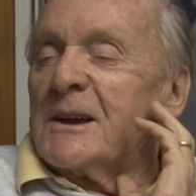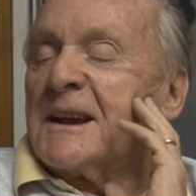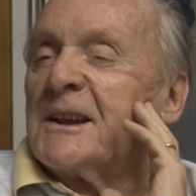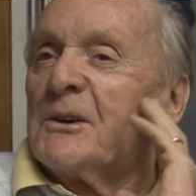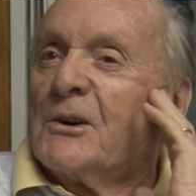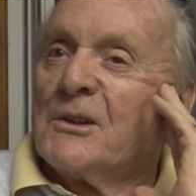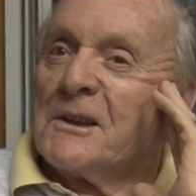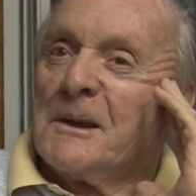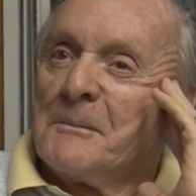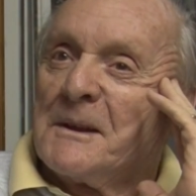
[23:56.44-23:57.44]
So I got a hold
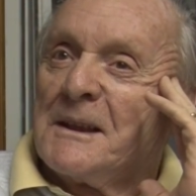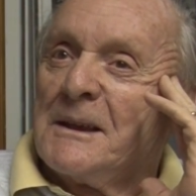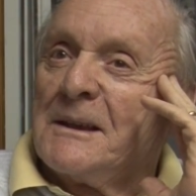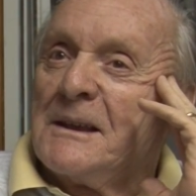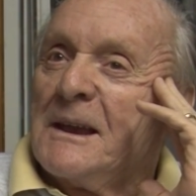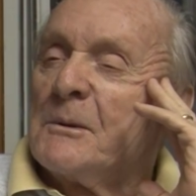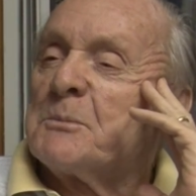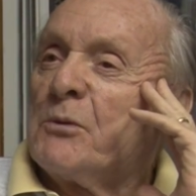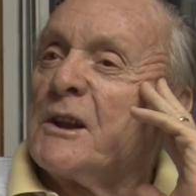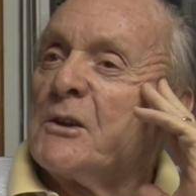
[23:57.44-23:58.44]
of him, and he
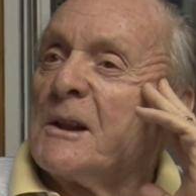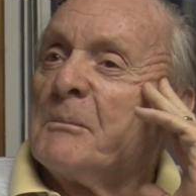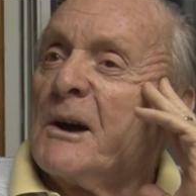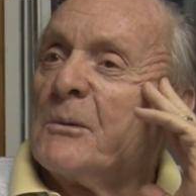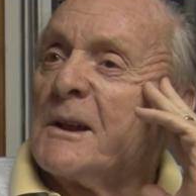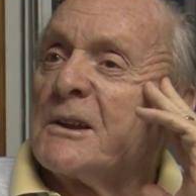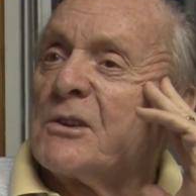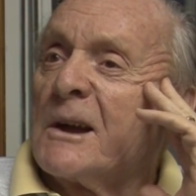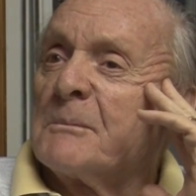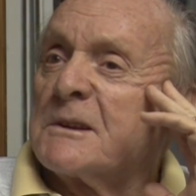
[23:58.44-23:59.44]
was pretty good about when I
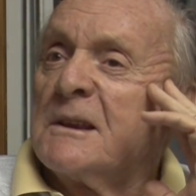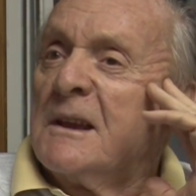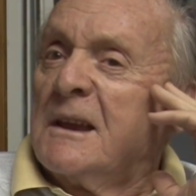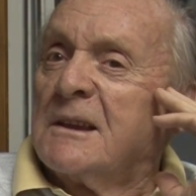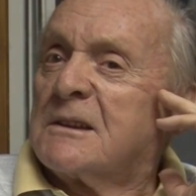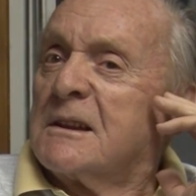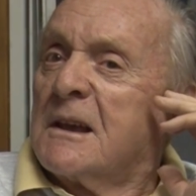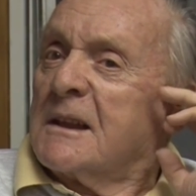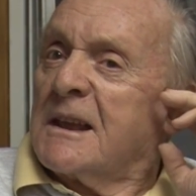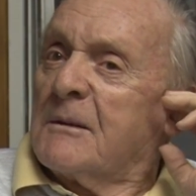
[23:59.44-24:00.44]
talked to him. He said,
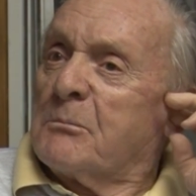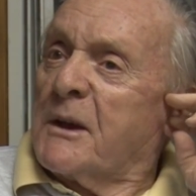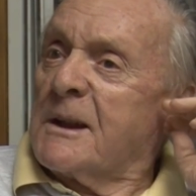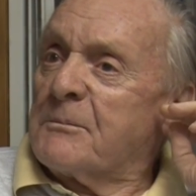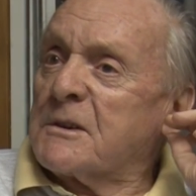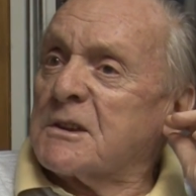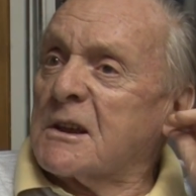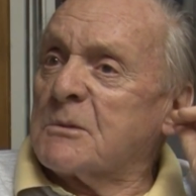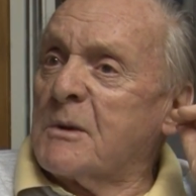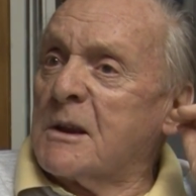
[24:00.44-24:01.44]
they haven't paid him for 6